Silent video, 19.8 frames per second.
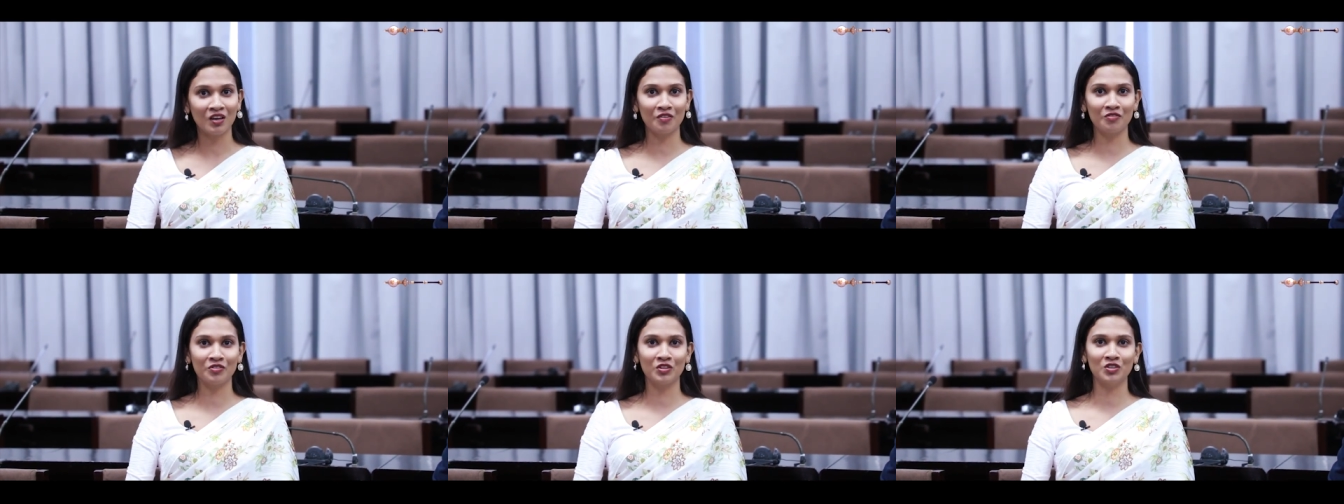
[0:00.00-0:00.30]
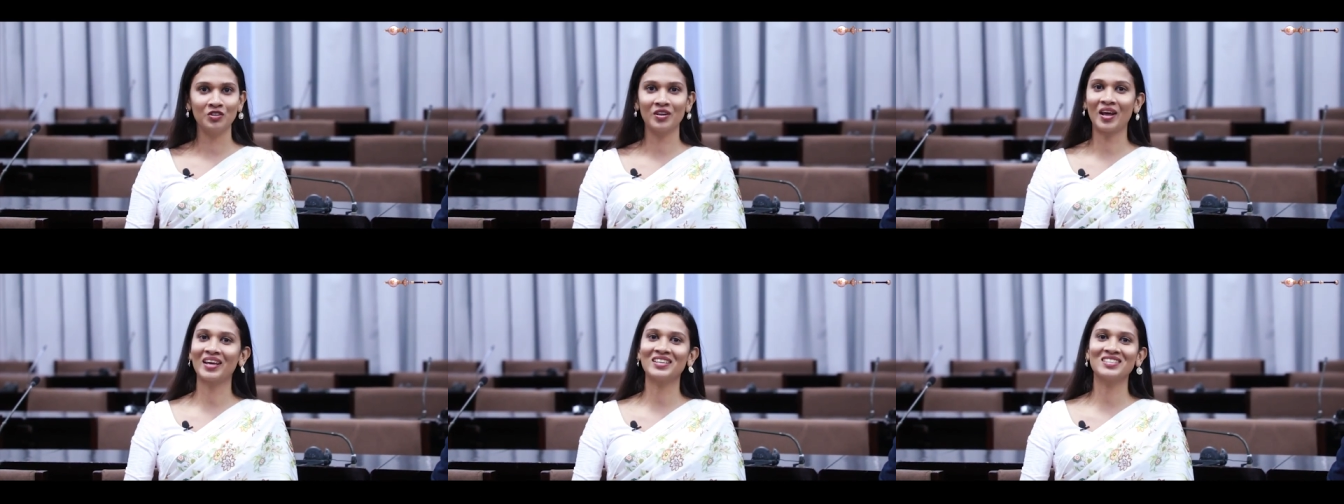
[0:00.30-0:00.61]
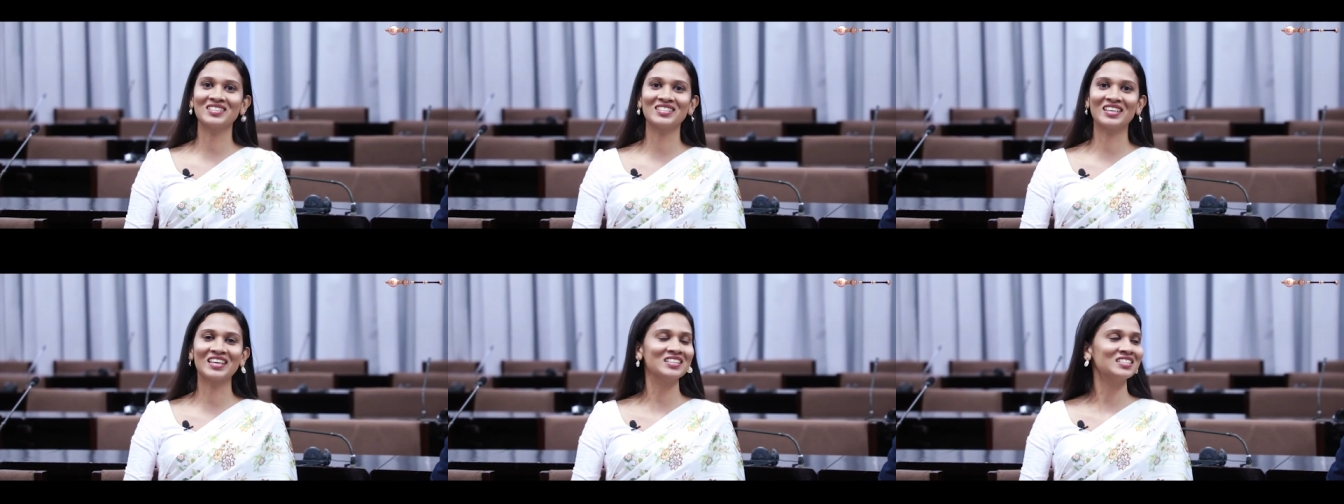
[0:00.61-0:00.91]
of the
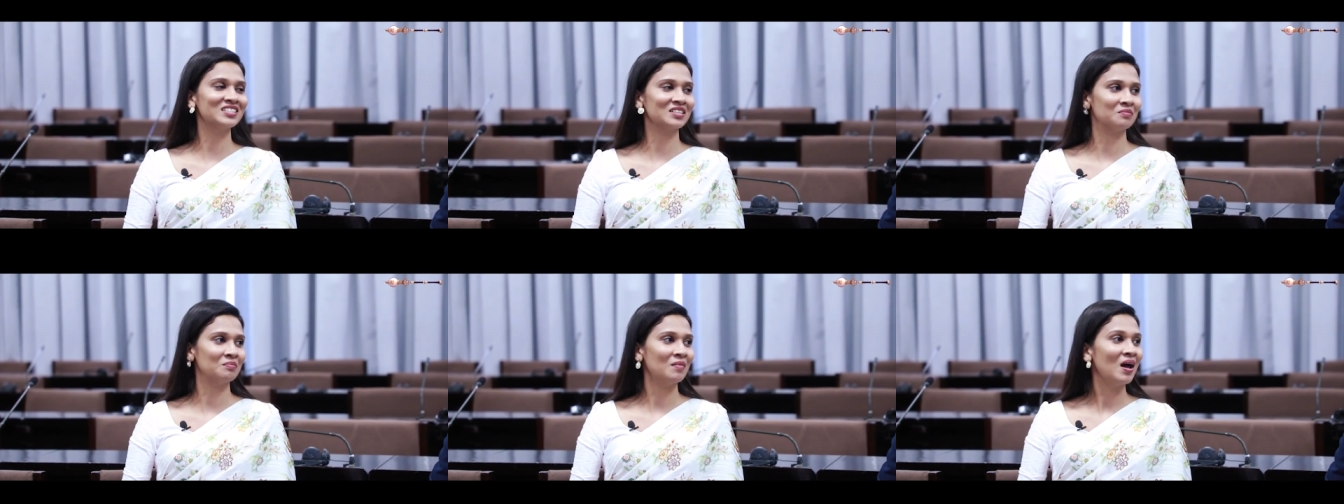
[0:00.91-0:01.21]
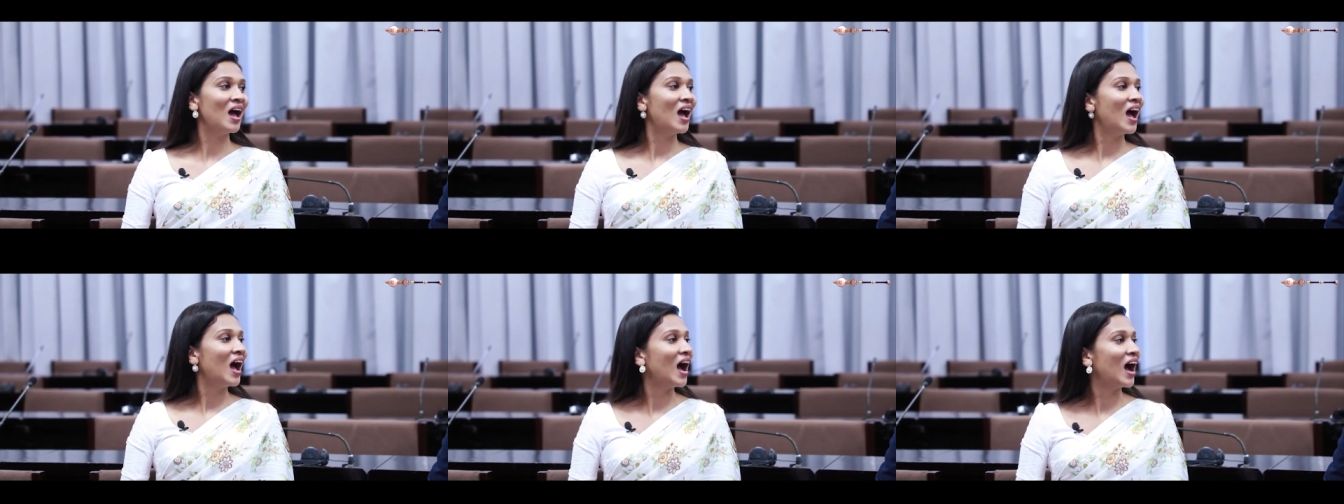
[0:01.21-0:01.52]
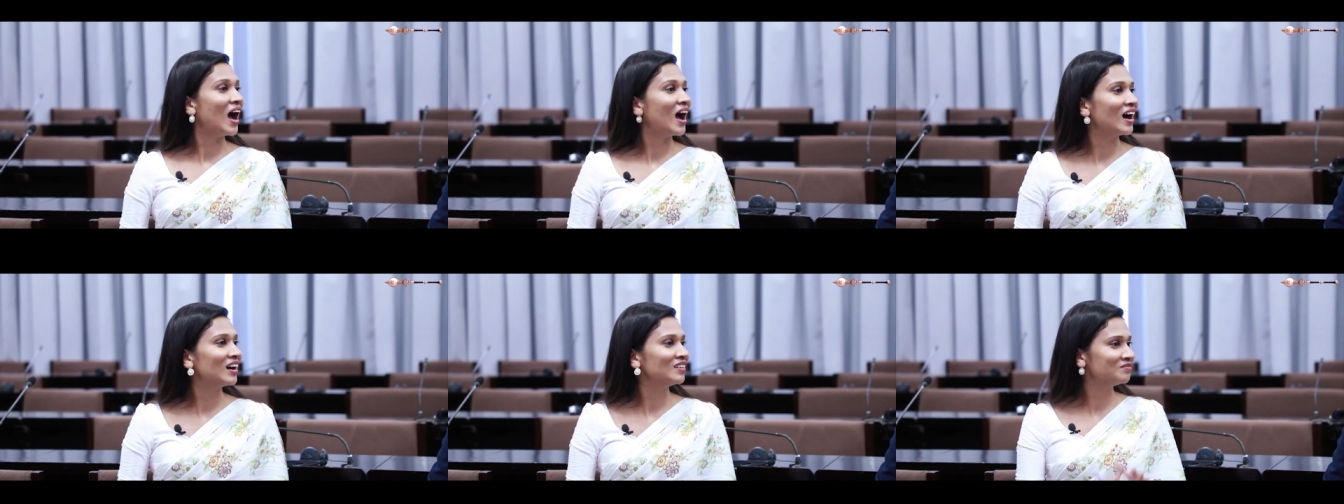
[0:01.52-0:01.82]
United Kingdom.
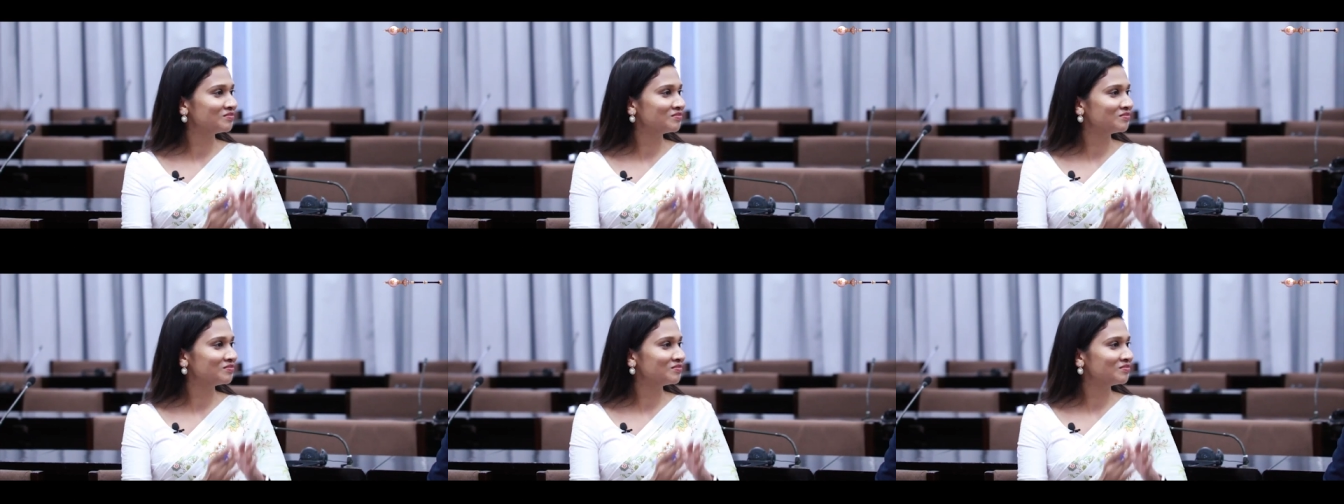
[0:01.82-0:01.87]
Uh,